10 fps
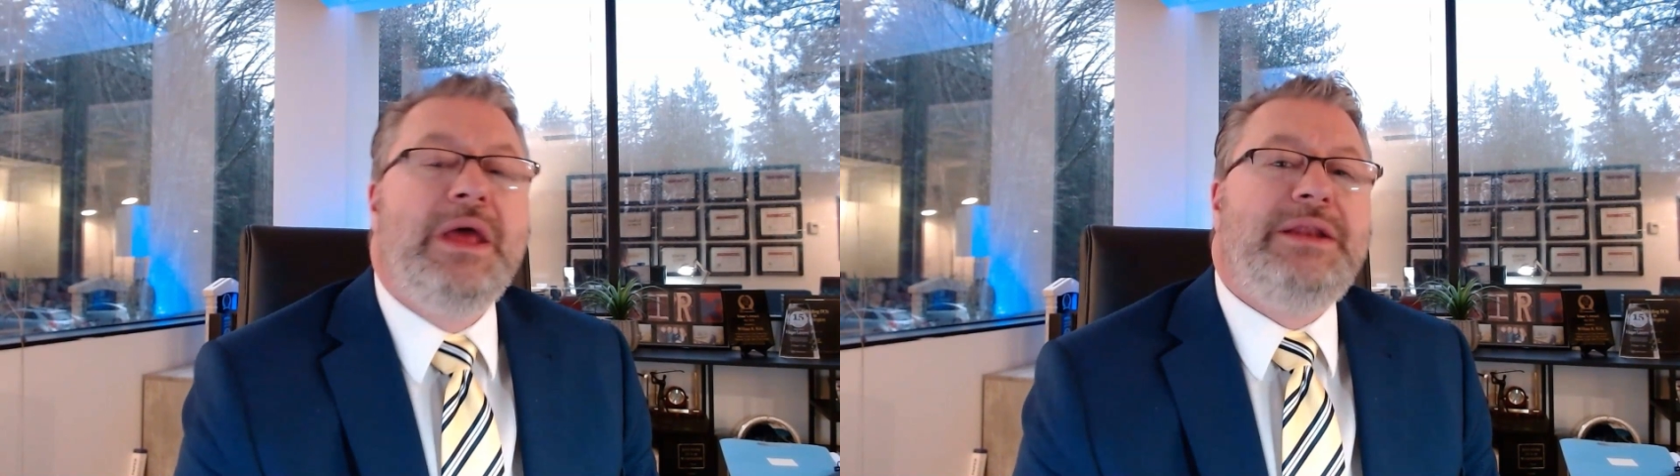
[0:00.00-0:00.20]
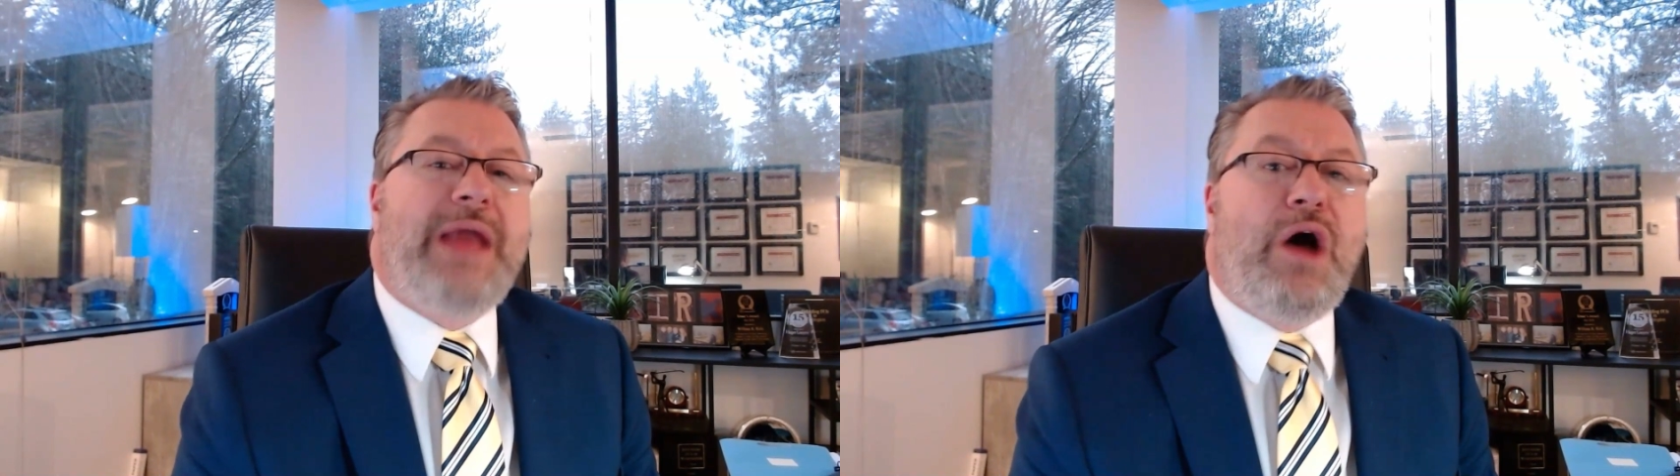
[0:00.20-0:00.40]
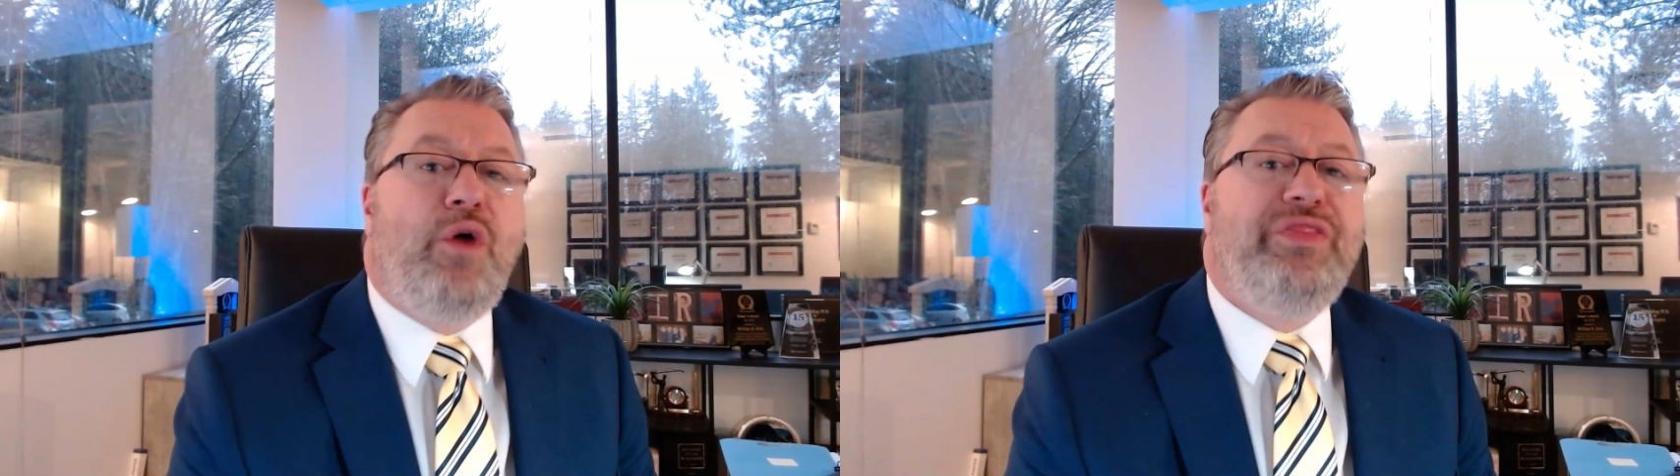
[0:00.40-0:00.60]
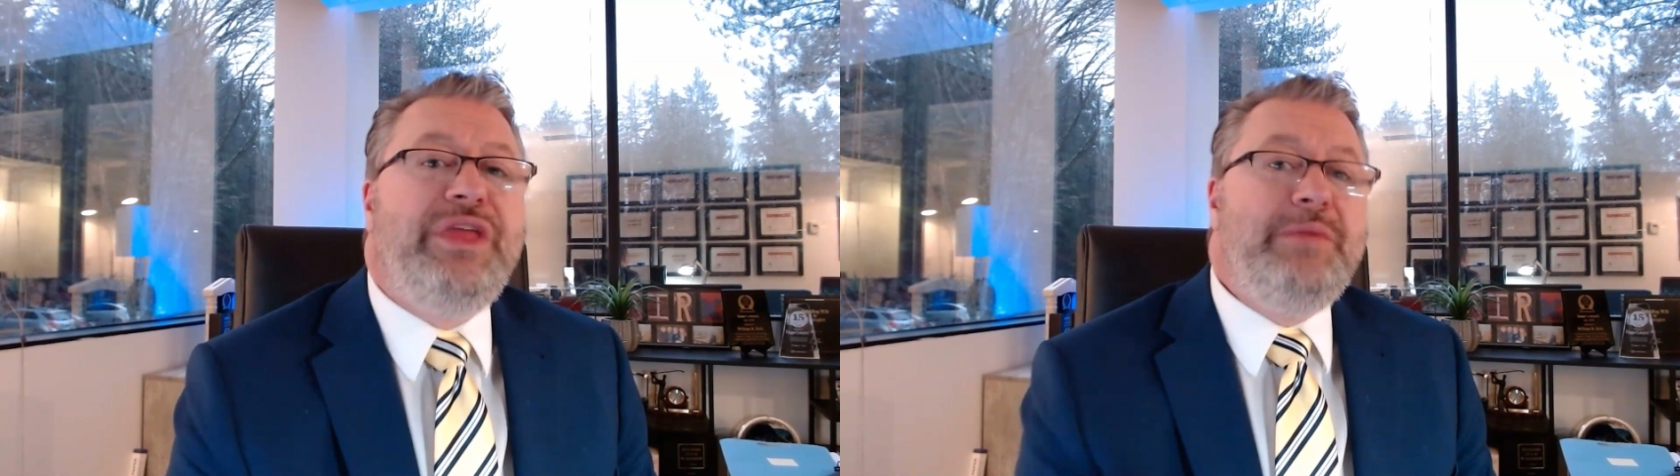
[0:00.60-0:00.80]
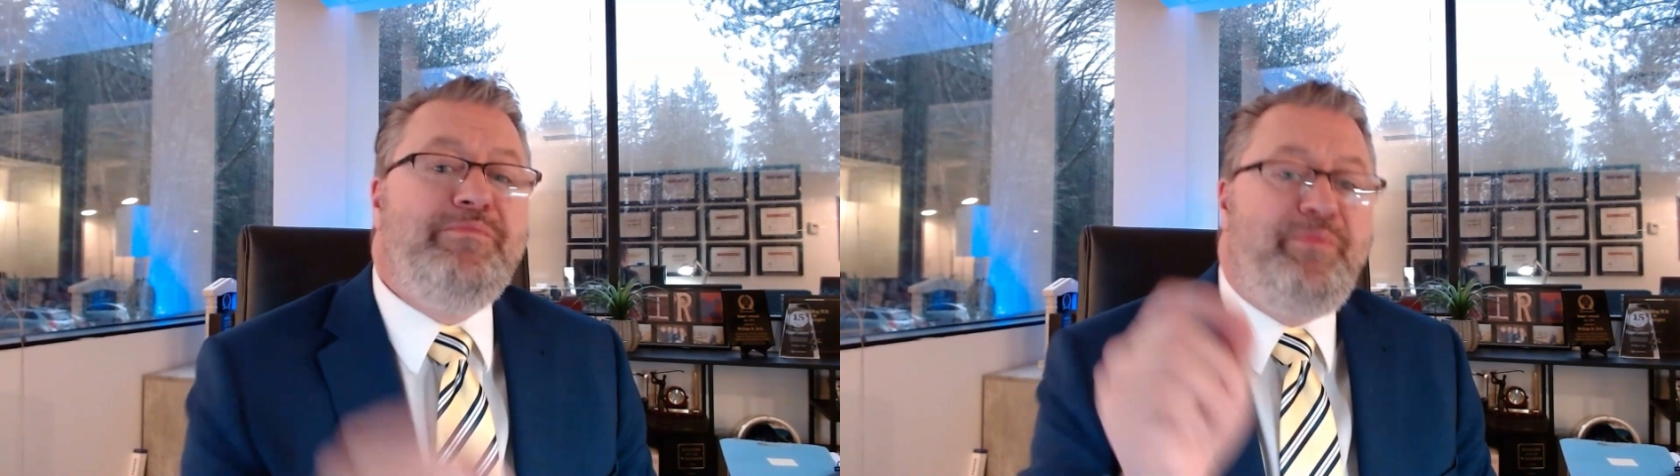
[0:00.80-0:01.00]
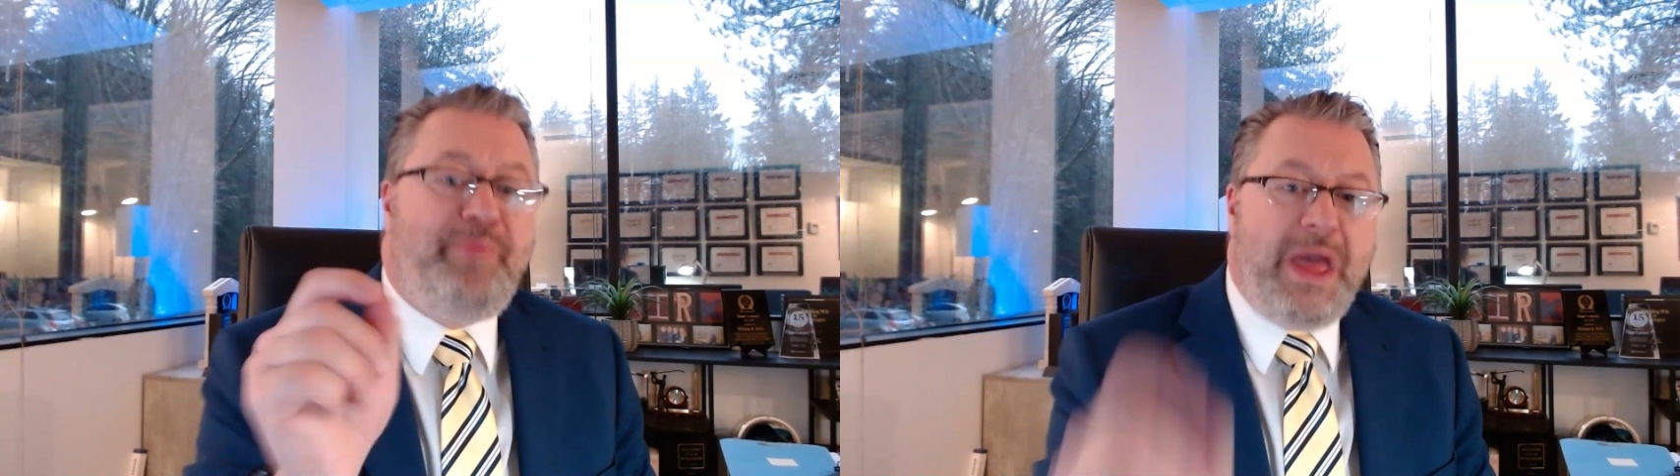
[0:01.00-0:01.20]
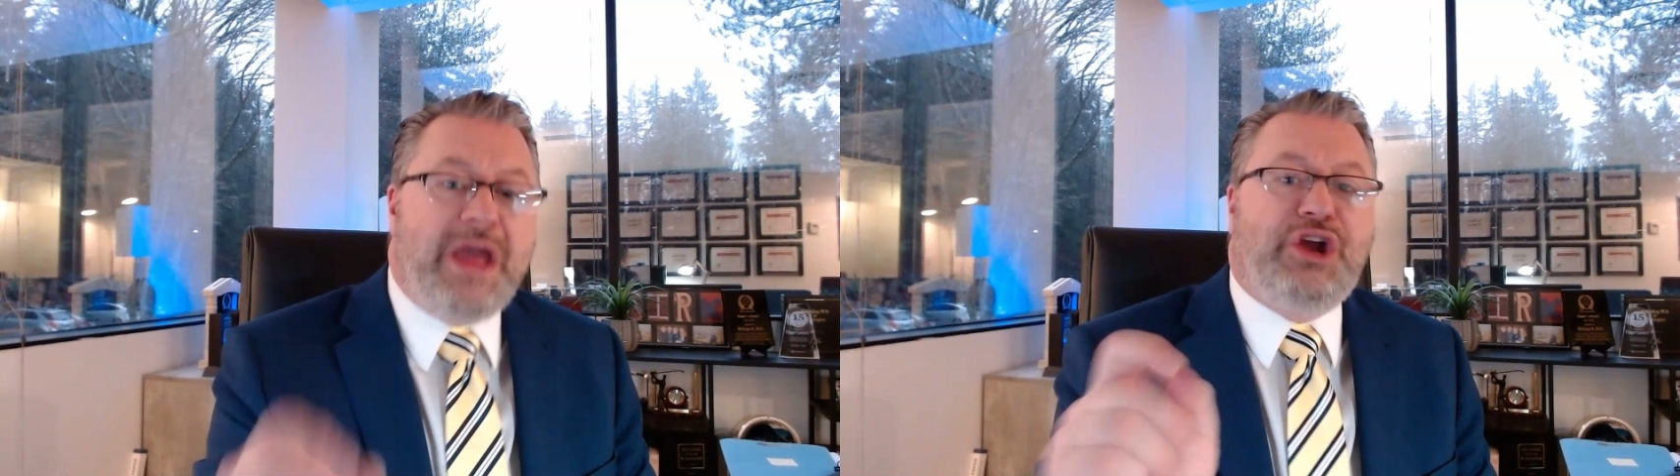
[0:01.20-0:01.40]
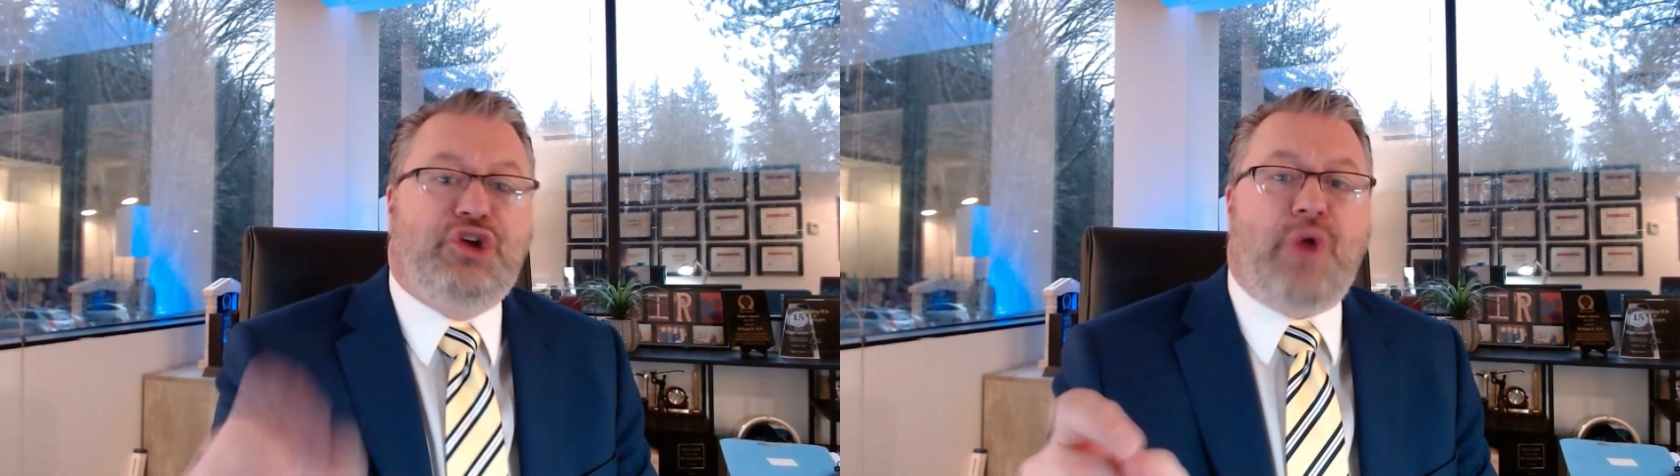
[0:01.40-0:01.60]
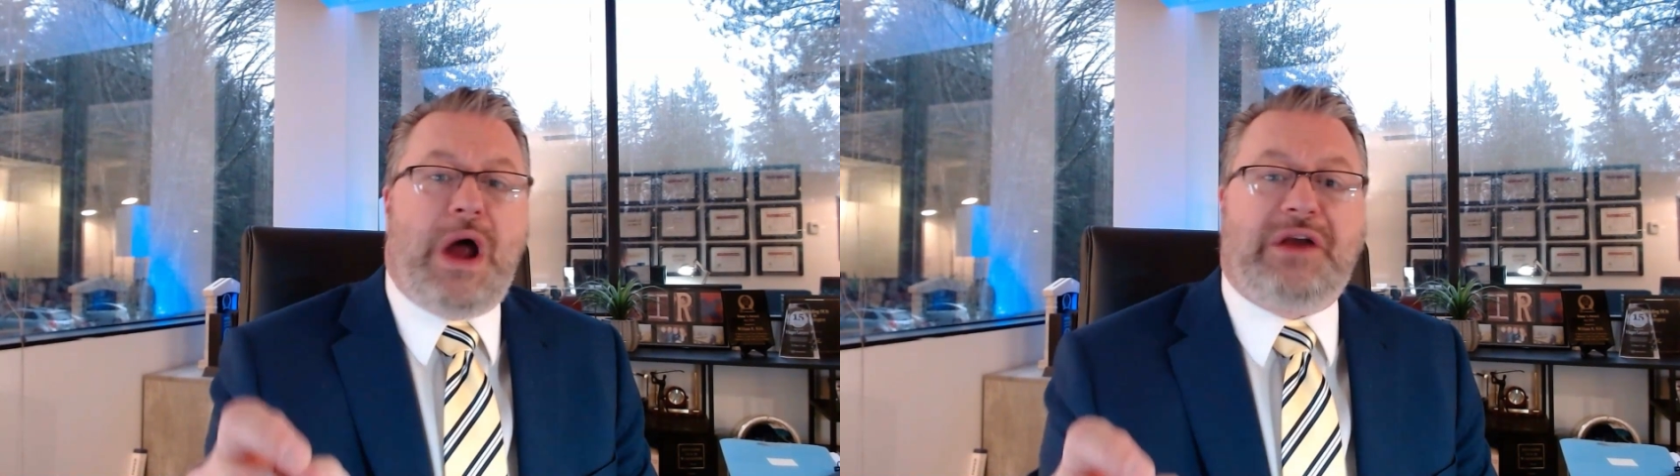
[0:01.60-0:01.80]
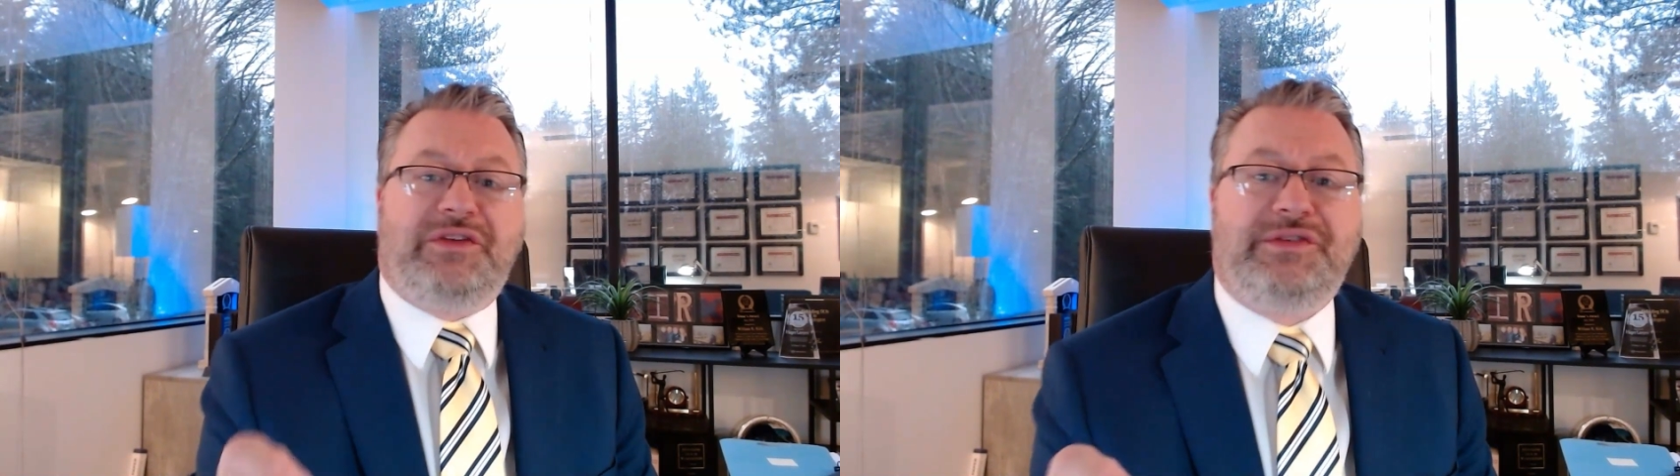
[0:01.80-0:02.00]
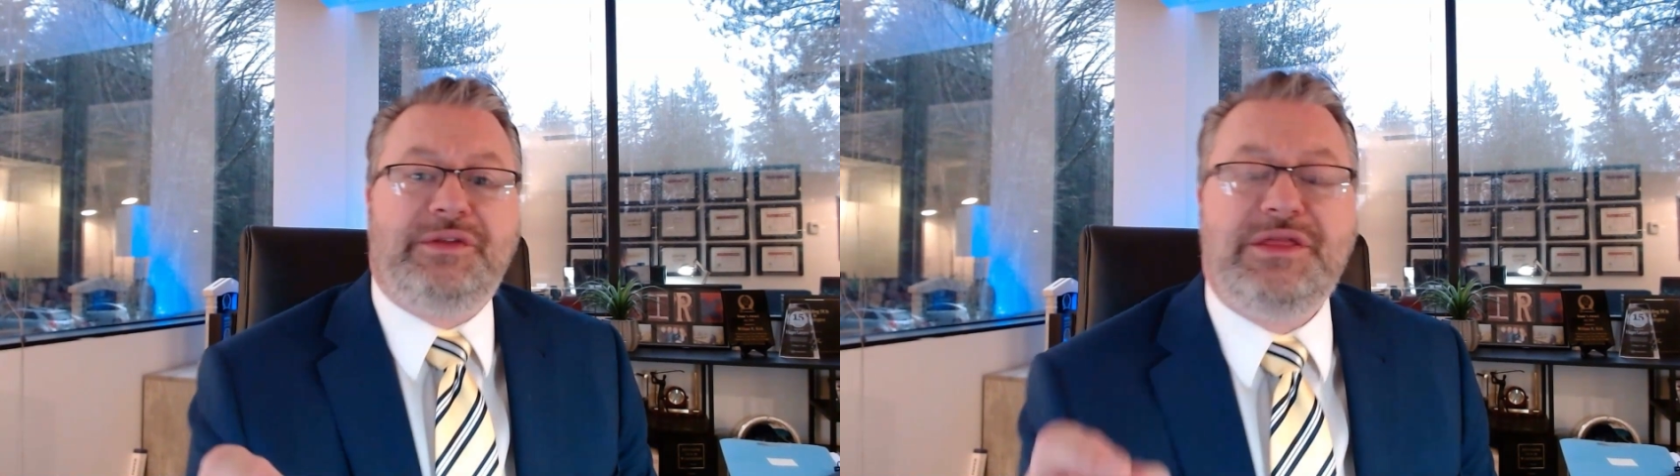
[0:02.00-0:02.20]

Now, the big crux,